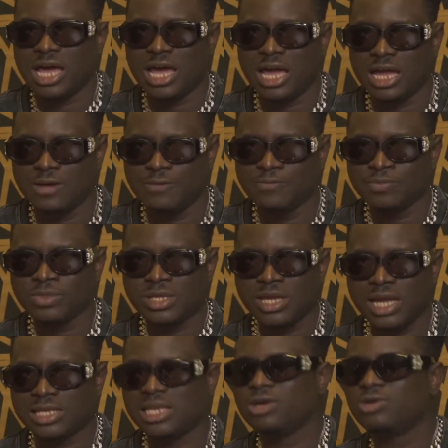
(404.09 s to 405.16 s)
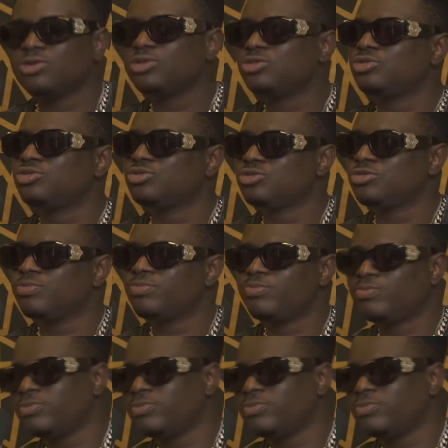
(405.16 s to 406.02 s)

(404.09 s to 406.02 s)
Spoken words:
and I started going to